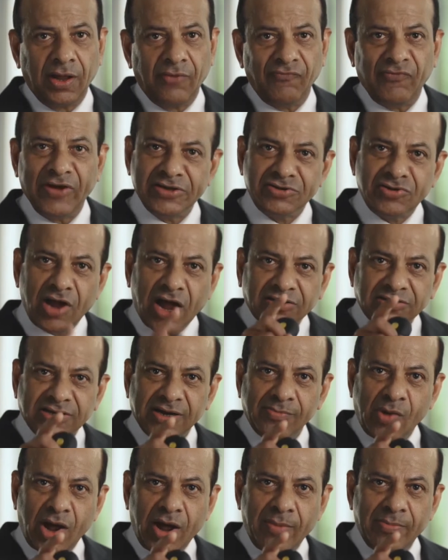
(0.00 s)
When
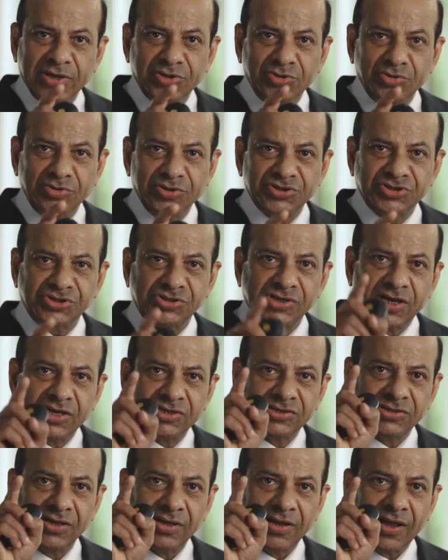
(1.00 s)
Dr. Muhammad Yunus
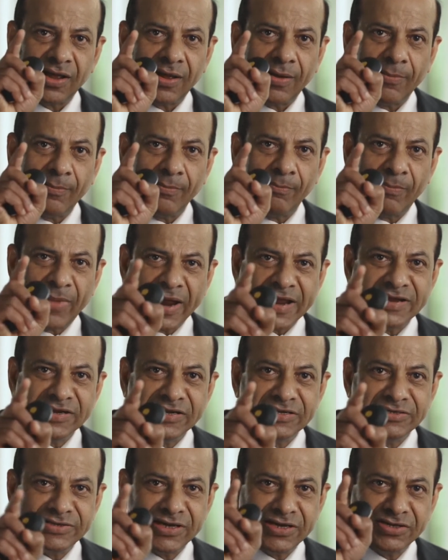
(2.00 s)
says, my
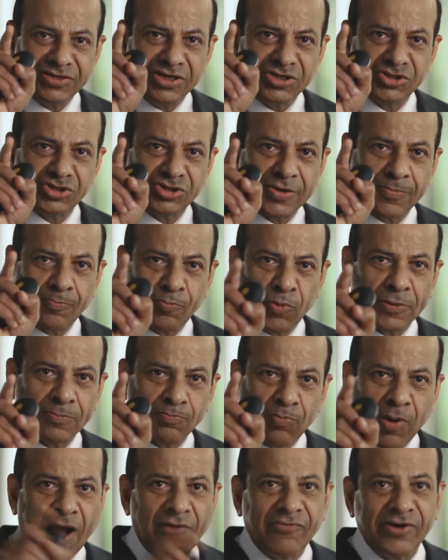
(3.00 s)
intent is to
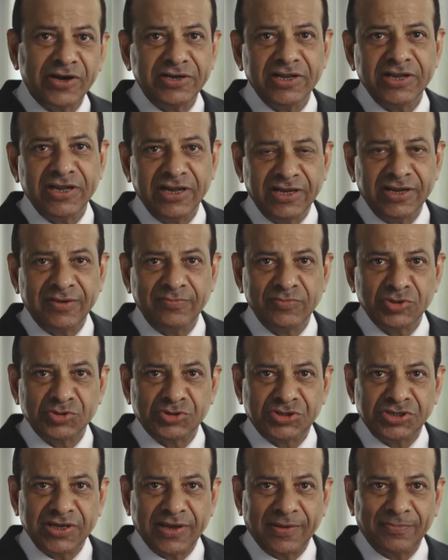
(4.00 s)
put poverty in a
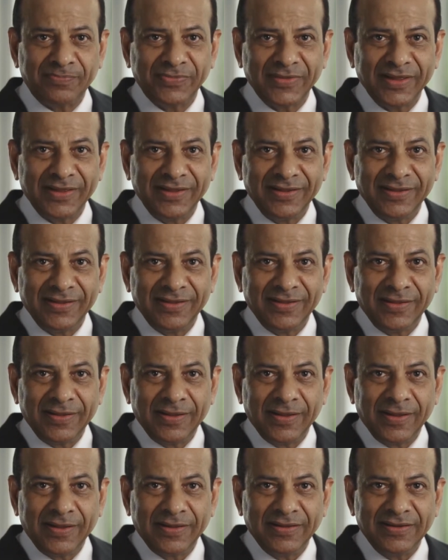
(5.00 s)
museum,
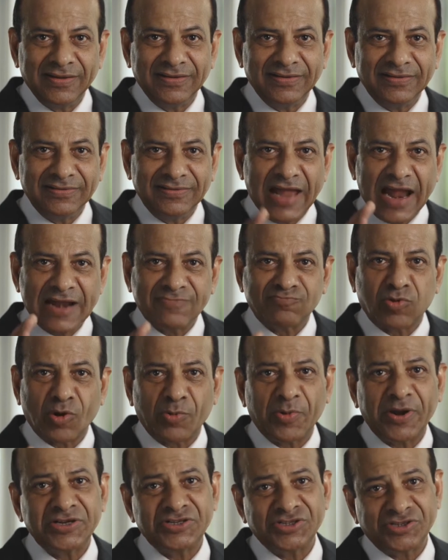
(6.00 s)
that
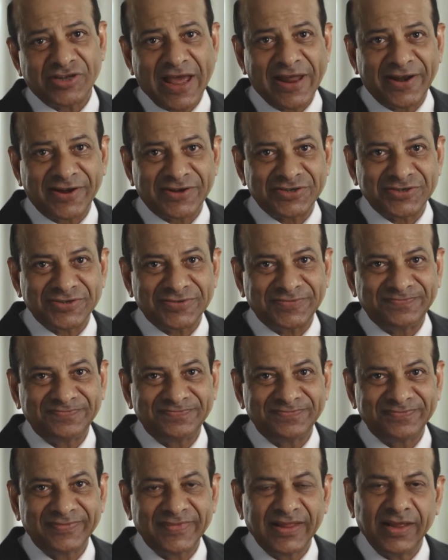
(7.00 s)
provides direction.
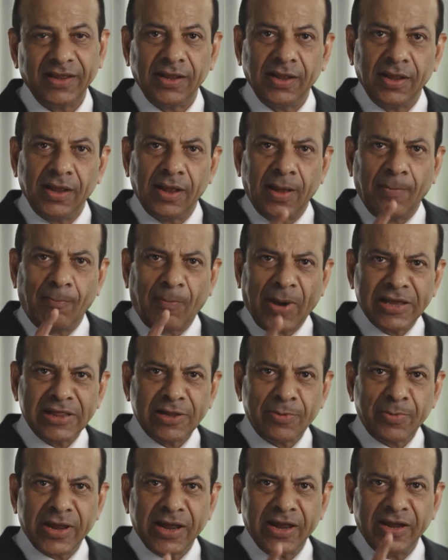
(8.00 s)
By
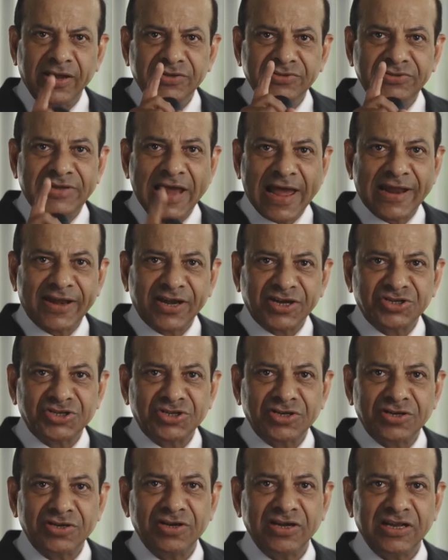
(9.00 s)
the way,
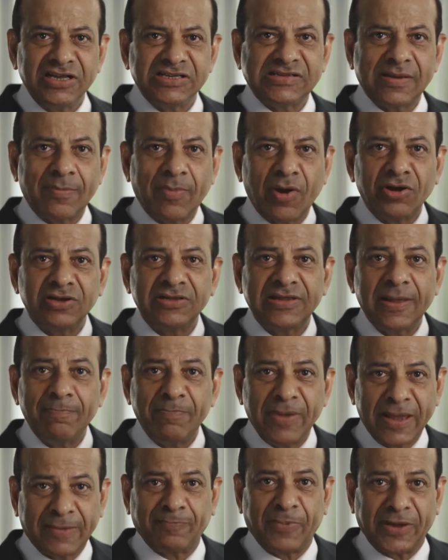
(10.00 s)
direction is about the
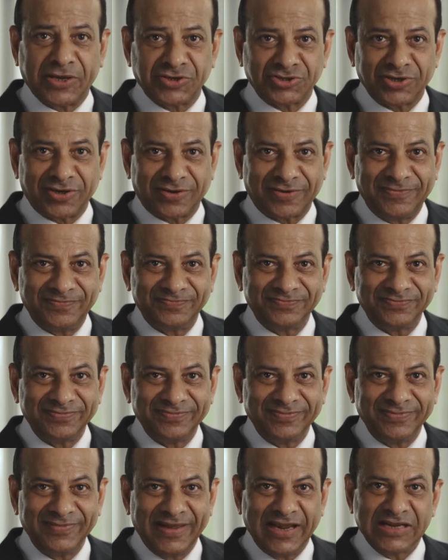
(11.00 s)
big picture.
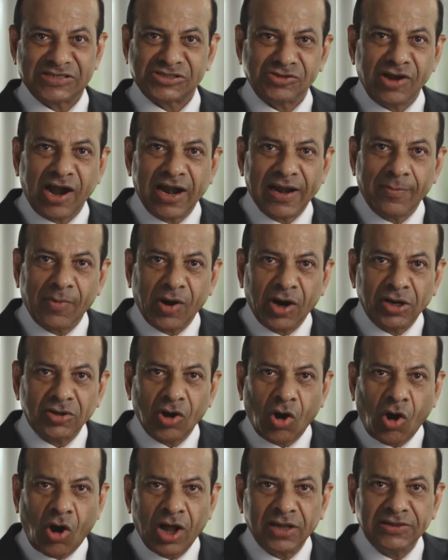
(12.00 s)
It's not about
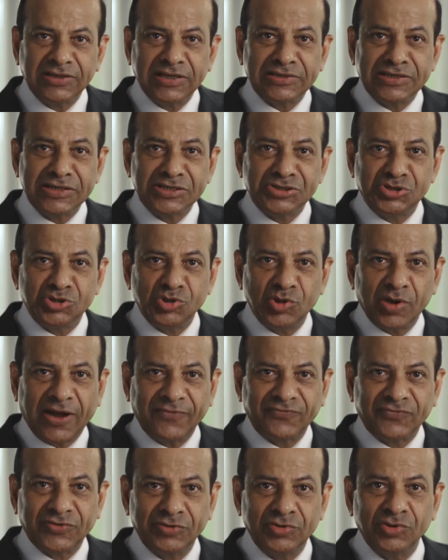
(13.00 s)
all the things you
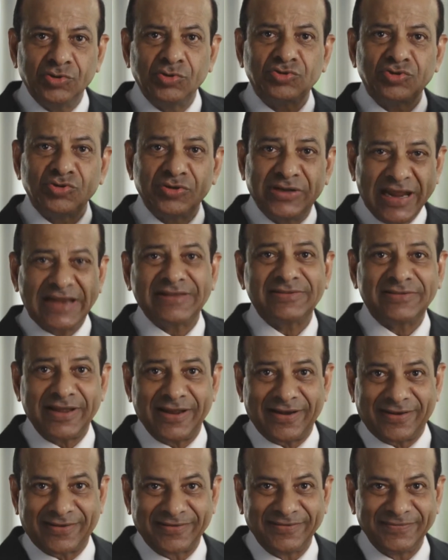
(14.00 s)
have to do to get
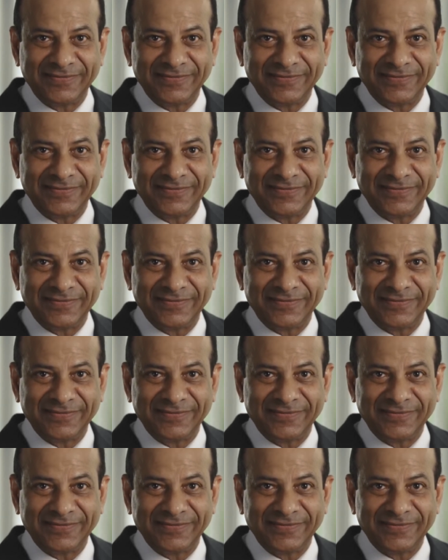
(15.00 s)
there.